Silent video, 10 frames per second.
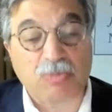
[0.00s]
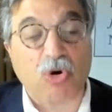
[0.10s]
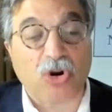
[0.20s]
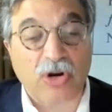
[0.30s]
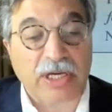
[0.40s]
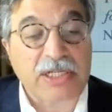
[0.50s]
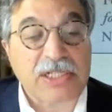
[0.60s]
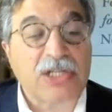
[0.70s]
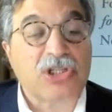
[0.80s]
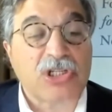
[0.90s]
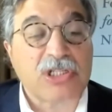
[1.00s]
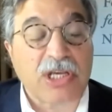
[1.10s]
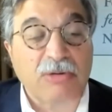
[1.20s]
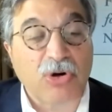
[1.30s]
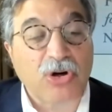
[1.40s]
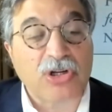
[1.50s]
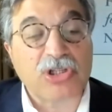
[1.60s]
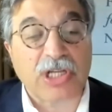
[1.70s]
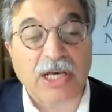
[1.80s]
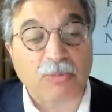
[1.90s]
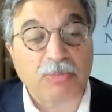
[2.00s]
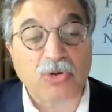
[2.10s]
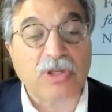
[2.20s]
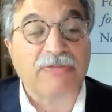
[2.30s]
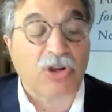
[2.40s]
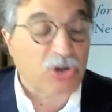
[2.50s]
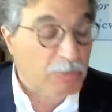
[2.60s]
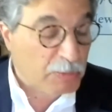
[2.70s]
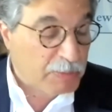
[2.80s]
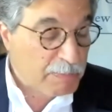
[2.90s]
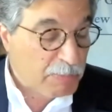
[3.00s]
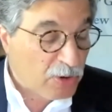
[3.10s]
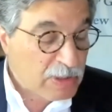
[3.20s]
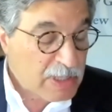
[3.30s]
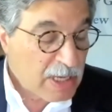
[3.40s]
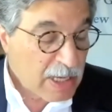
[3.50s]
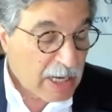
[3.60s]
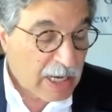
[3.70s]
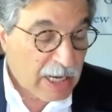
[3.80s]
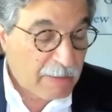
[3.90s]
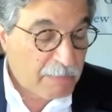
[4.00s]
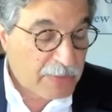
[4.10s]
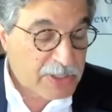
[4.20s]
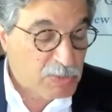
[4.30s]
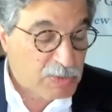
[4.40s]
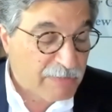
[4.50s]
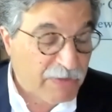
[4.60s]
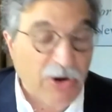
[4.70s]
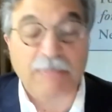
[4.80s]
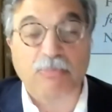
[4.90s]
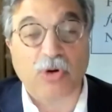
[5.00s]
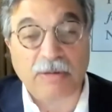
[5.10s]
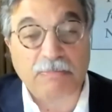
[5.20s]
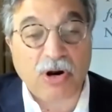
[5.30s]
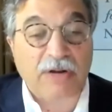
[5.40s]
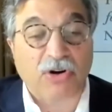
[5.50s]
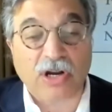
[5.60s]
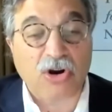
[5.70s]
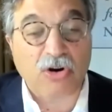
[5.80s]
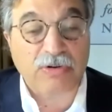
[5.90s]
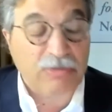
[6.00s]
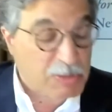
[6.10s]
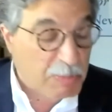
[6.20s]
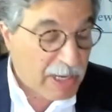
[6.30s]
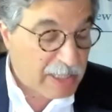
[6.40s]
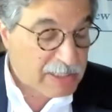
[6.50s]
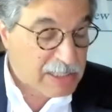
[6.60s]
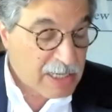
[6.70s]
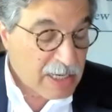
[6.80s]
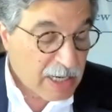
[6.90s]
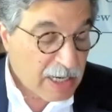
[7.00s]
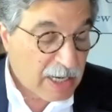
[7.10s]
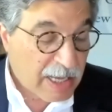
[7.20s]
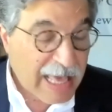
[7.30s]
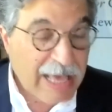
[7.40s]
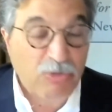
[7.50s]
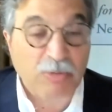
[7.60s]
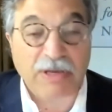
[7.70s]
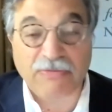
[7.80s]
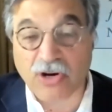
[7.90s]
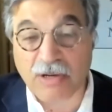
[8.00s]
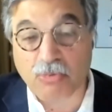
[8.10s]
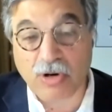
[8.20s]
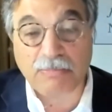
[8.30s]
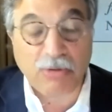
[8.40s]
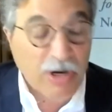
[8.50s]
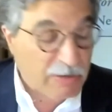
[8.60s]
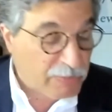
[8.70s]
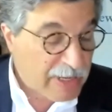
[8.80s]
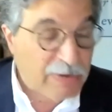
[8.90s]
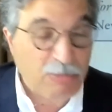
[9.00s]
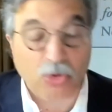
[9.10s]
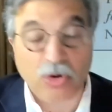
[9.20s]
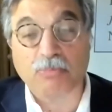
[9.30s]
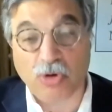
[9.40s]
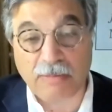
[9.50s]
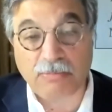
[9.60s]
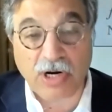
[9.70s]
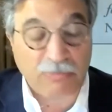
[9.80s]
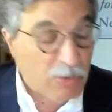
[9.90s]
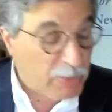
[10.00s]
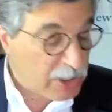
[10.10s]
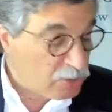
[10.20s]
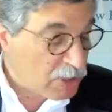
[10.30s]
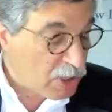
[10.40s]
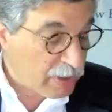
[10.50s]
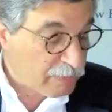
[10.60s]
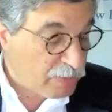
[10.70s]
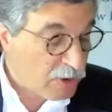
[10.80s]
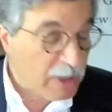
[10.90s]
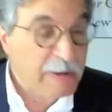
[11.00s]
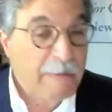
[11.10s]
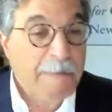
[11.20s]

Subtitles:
small organizations that emerged to help newly vulnerable people. This was a very important part of our COVID response and will be a very important part of, even more important part of what we do going forward.